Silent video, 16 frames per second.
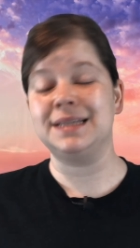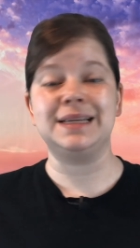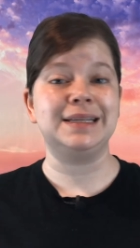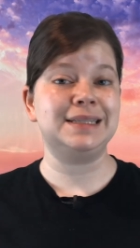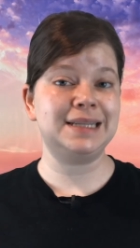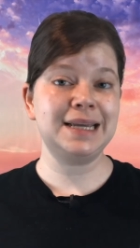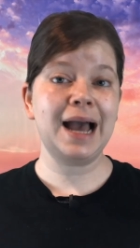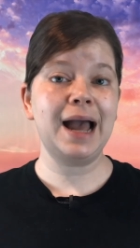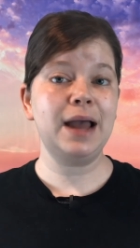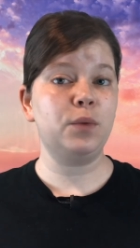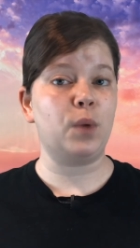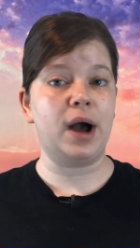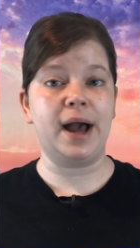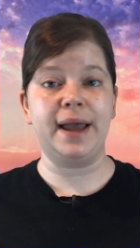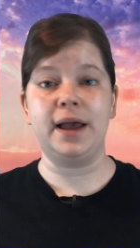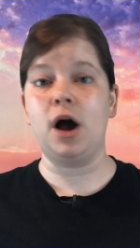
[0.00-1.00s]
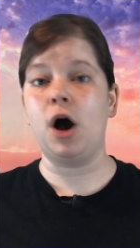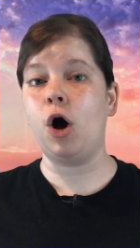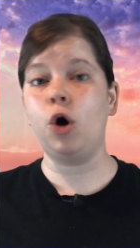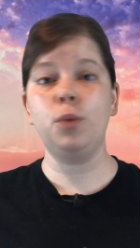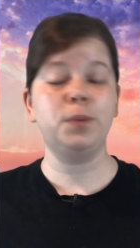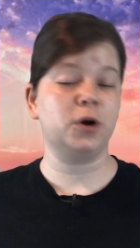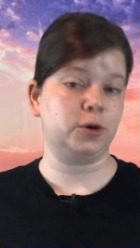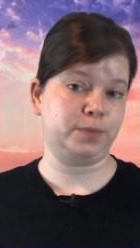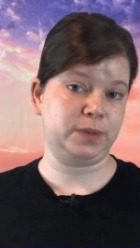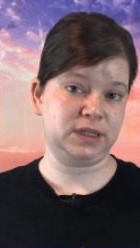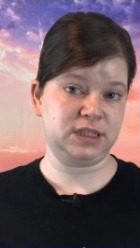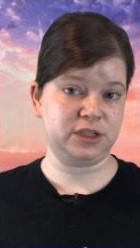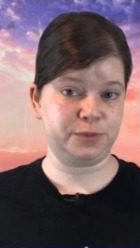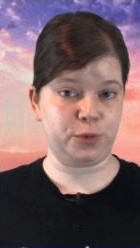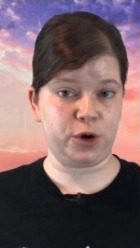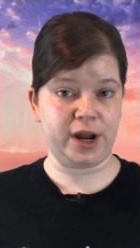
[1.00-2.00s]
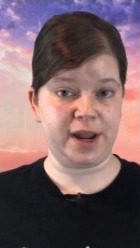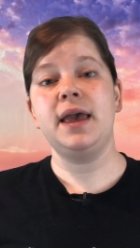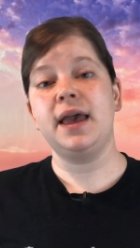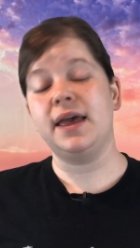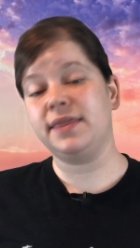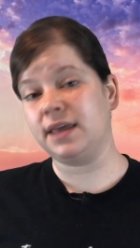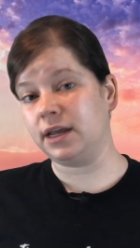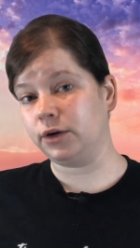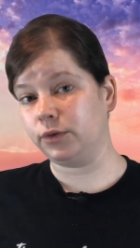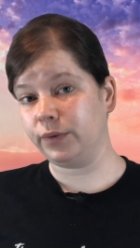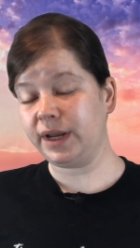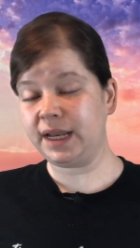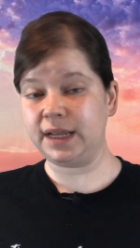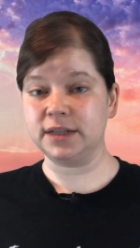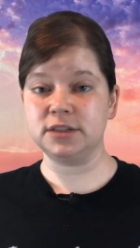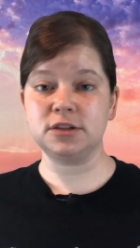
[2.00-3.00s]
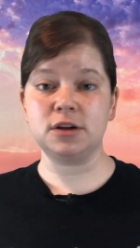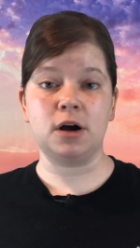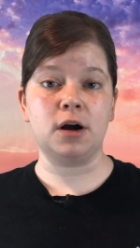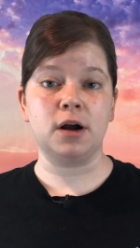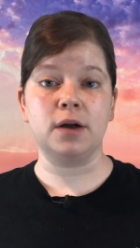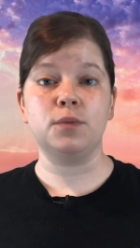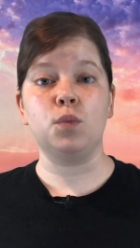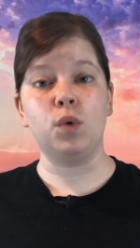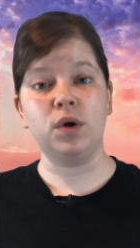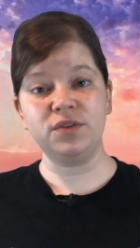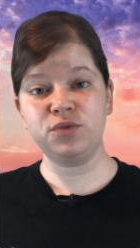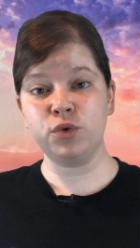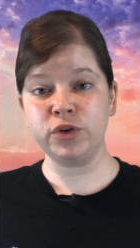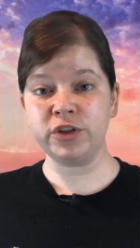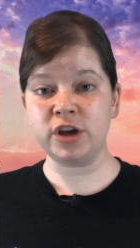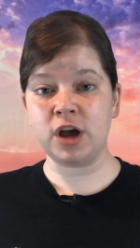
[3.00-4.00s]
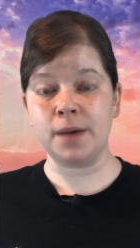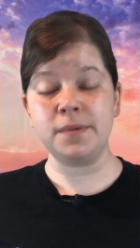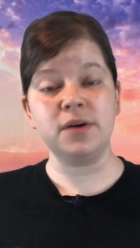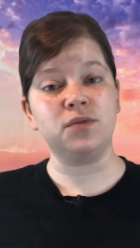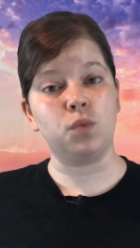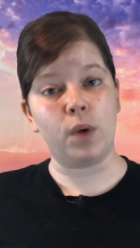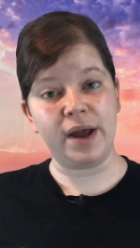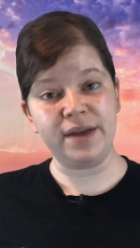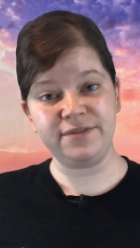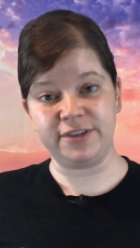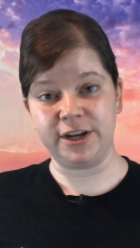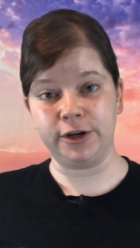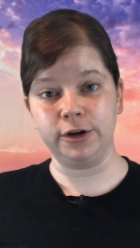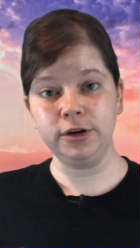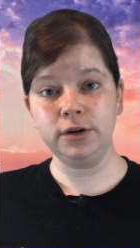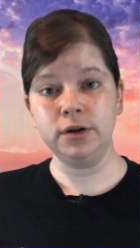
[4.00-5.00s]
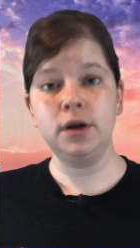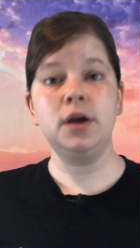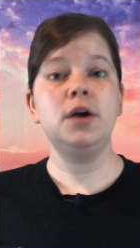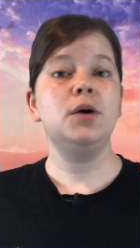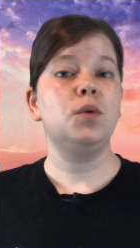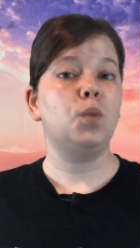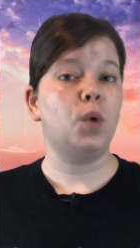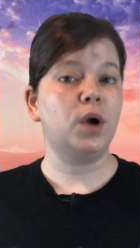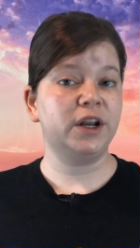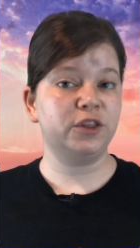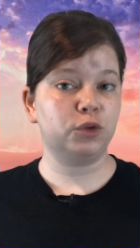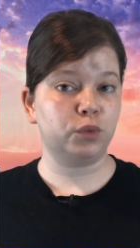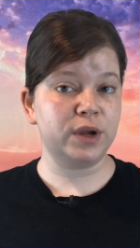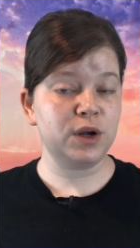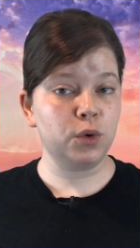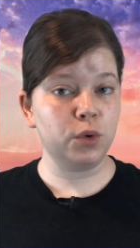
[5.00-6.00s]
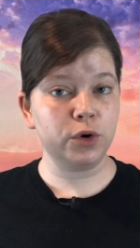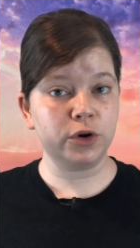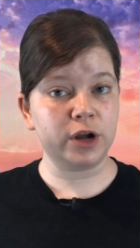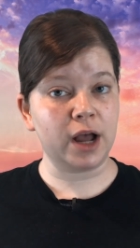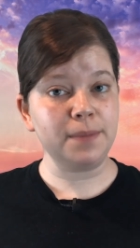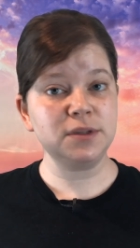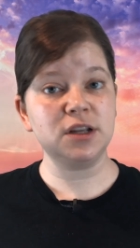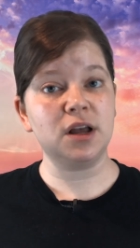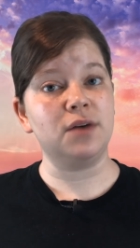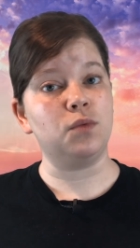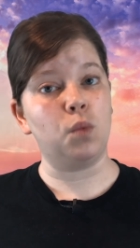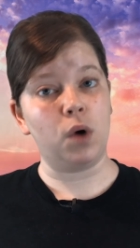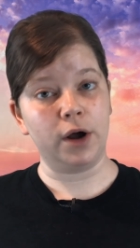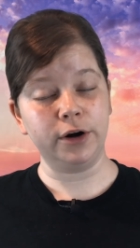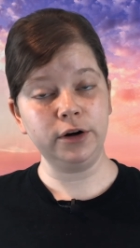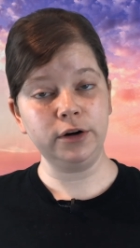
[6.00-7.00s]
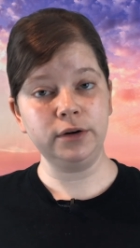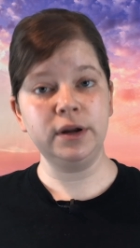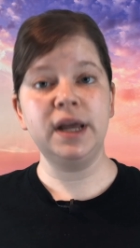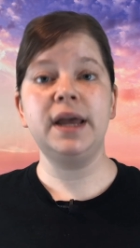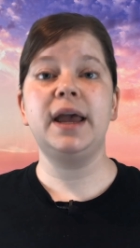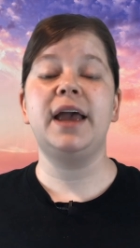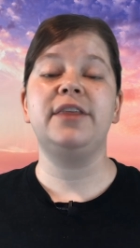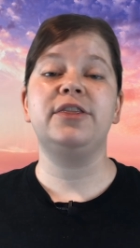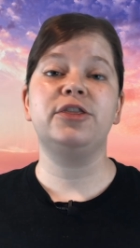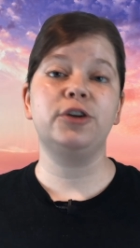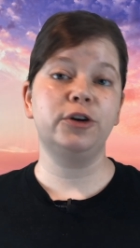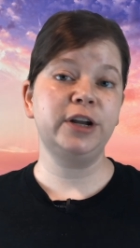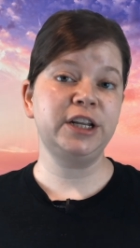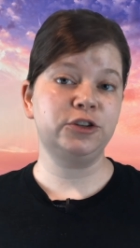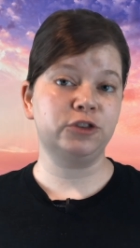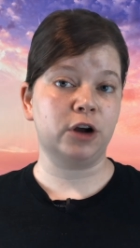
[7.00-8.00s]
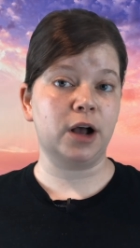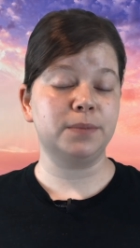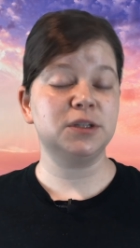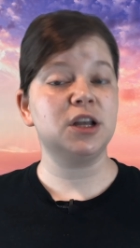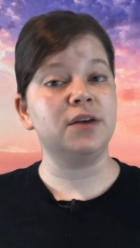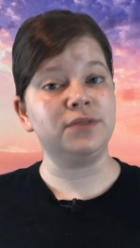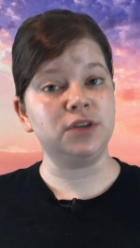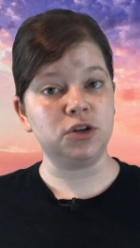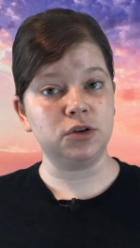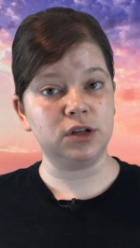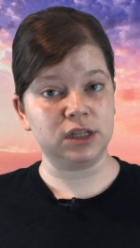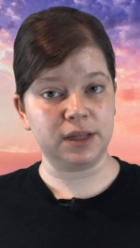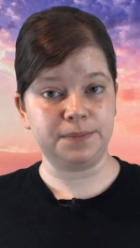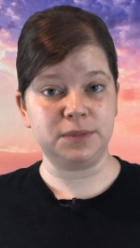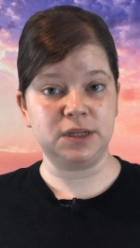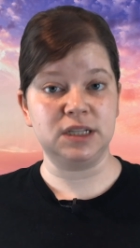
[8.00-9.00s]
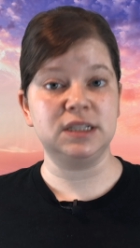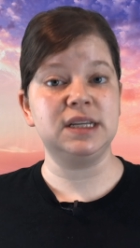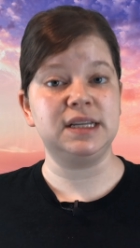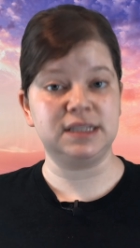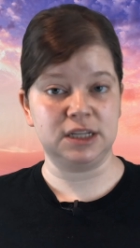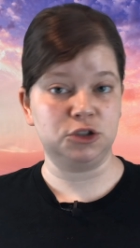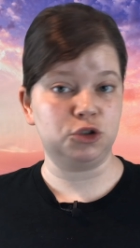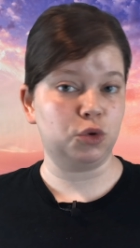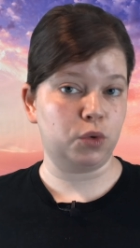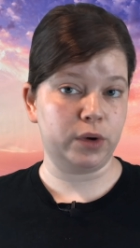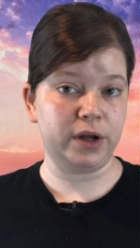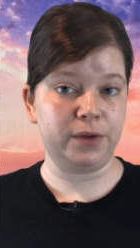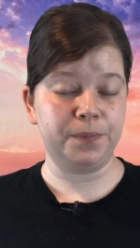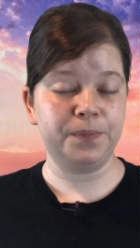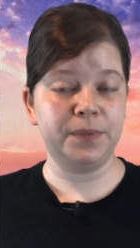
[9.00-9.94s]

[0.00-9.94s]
a DIY all-purpose spray, and the ingredients are 1/4 cup of white vinegar, 1 3/4 cups of water, and 30 drops of eucalyptus essential oil.